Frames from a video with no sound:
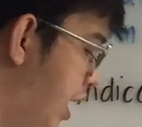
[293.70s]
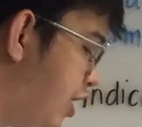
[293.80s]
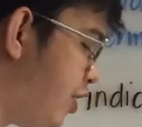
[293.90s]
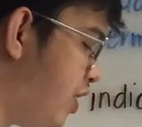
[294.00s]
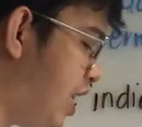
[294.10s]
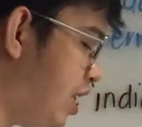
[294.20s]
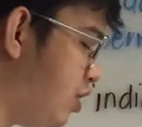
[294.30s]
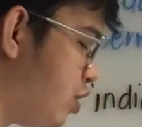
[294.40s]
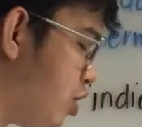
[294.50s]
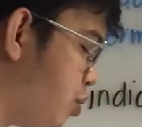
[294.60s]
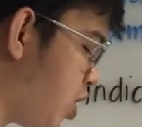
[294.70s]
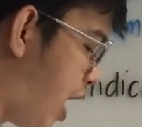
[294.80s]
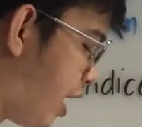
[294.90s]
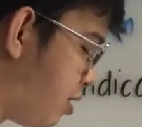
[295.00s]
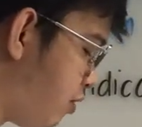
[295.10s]
You need to
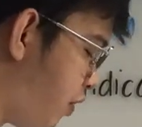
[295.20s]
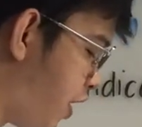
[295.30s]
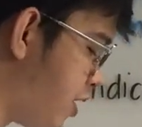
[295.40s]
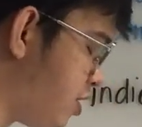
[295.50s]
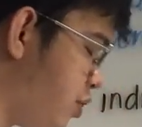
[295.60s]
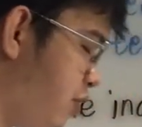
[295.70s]
subtract it first.